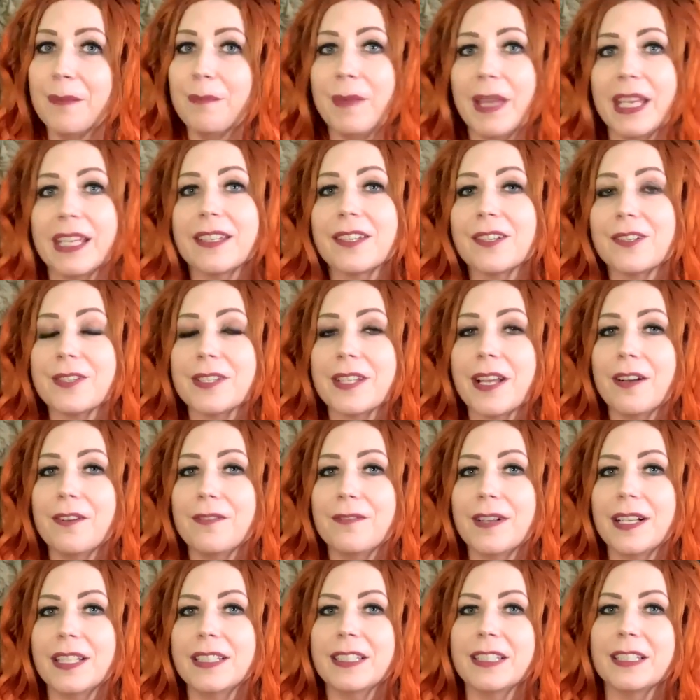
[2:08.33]
Make
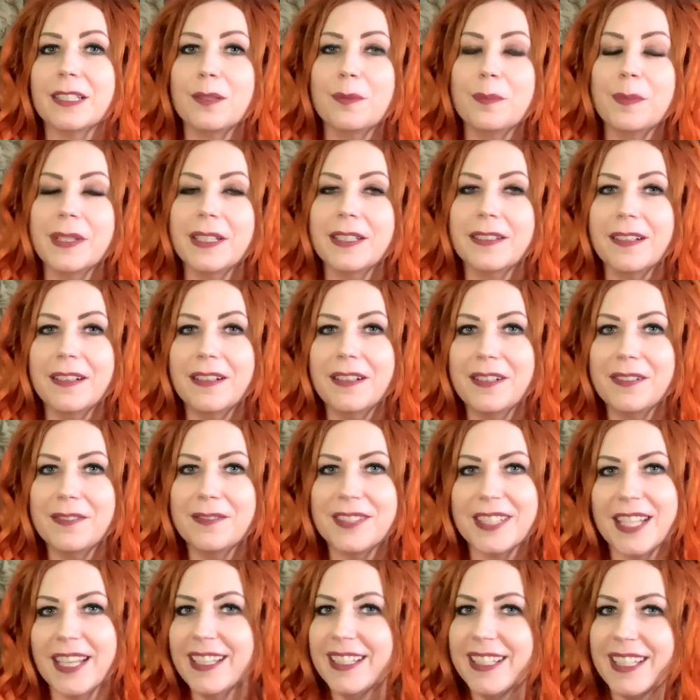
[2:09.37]
yourself a little bit
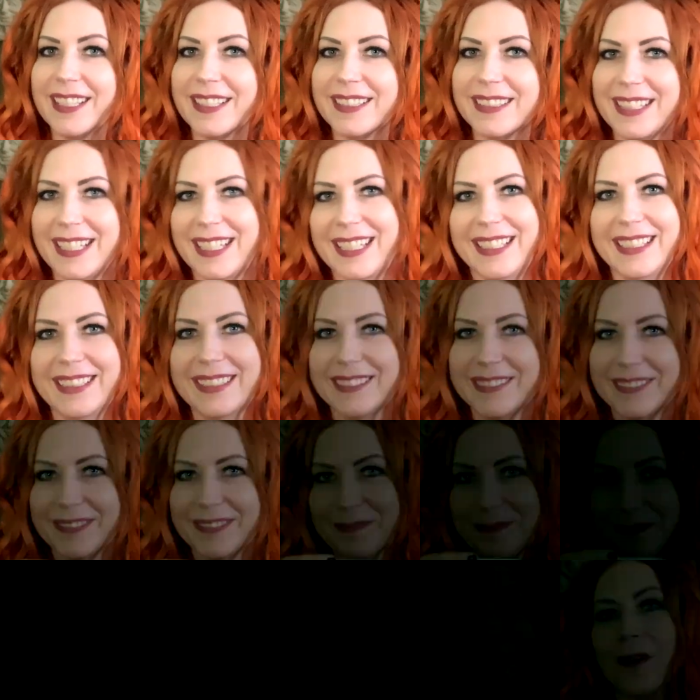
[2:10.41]
of psychic tea
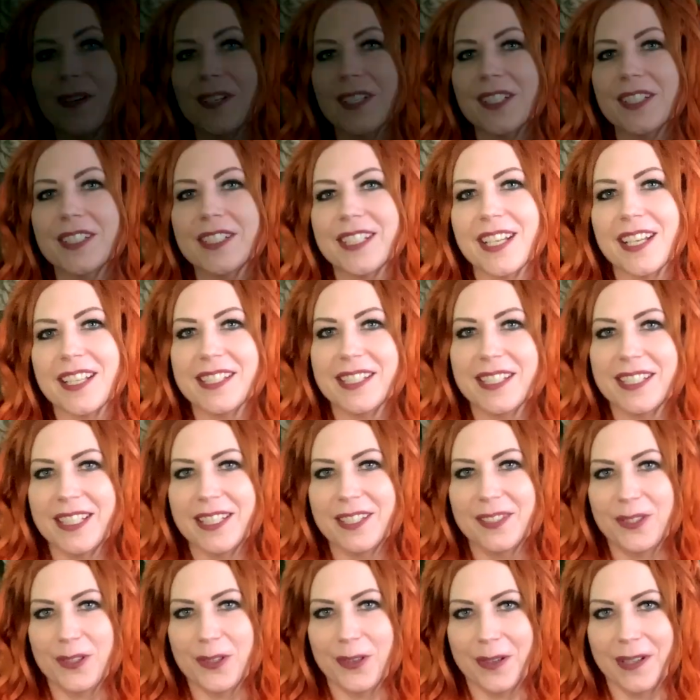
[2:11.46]
or just
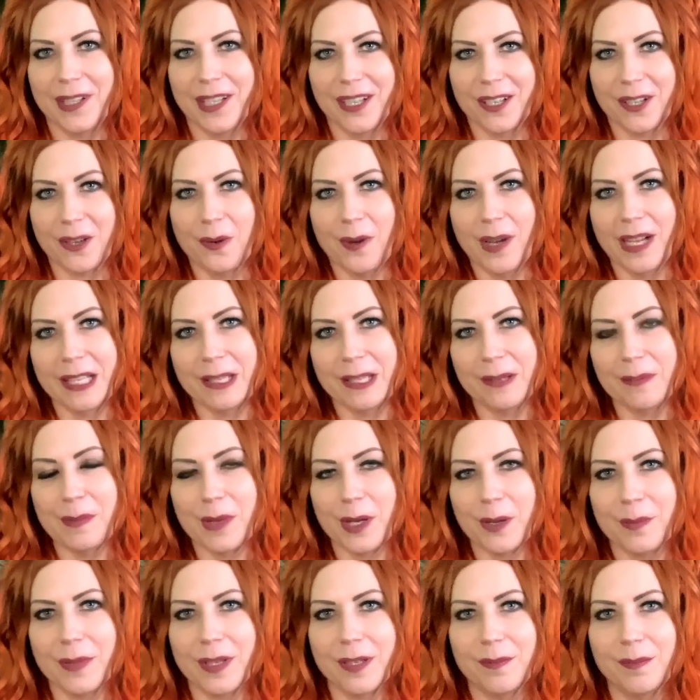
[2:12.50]
enjoy a quiet
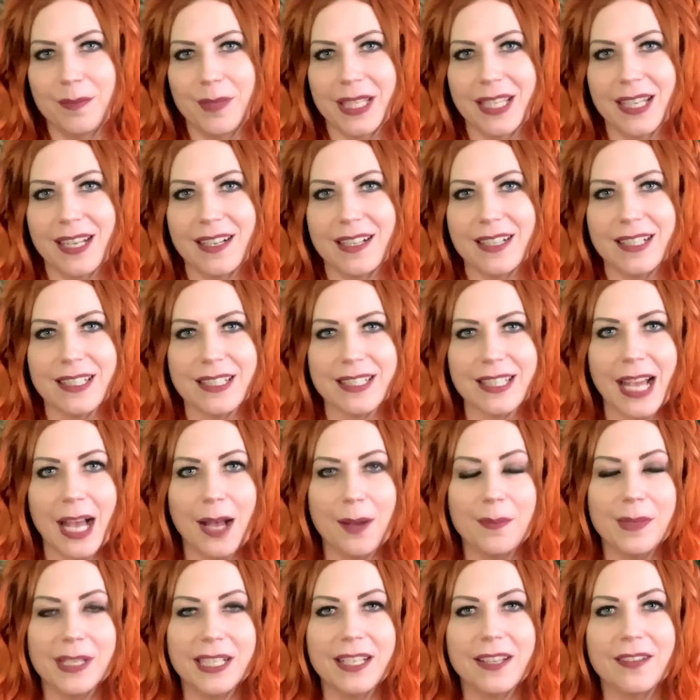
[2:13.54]
moment because how
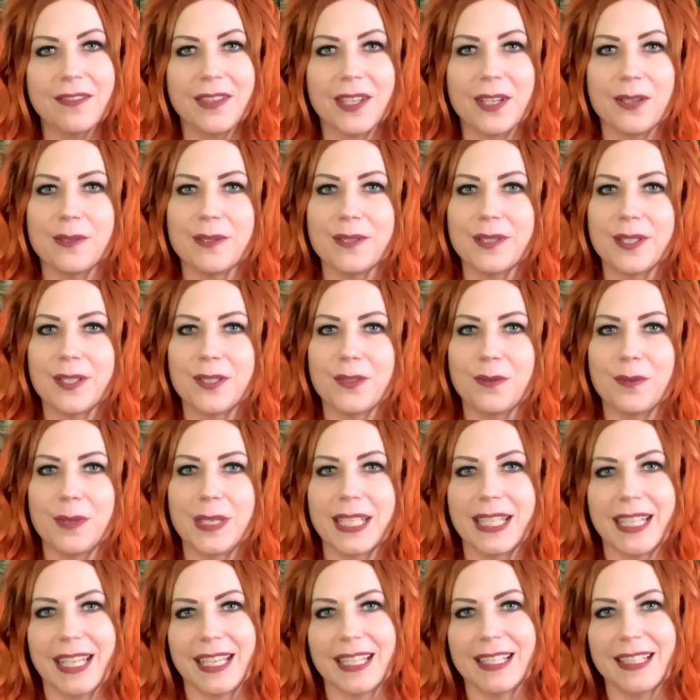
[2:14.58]
many of those do we
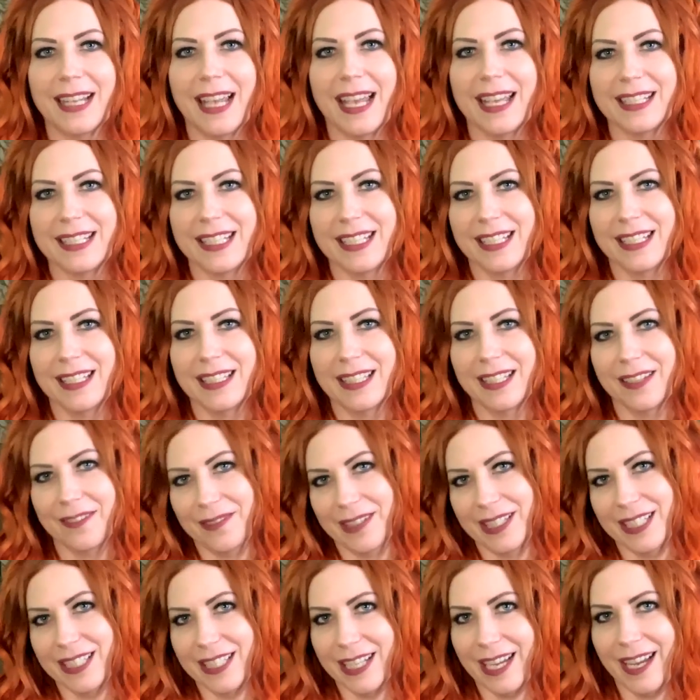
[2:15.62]
get any
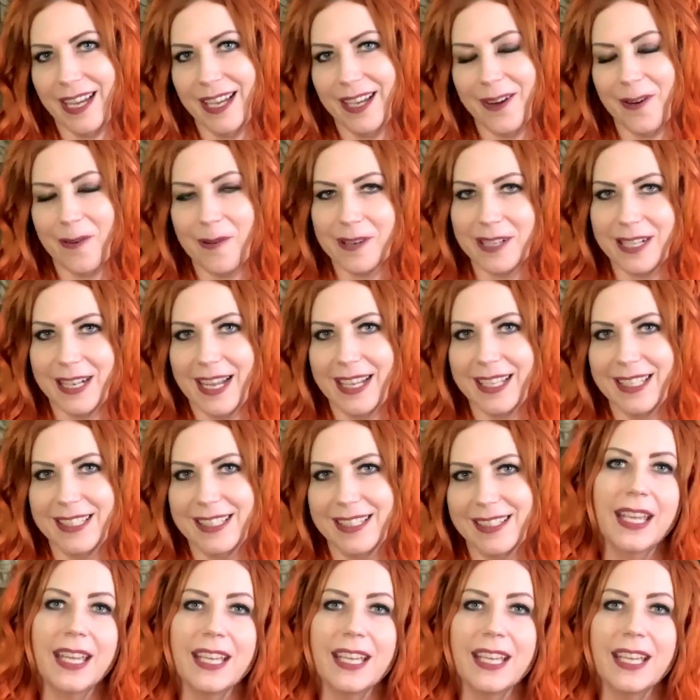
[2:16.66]
given day or night?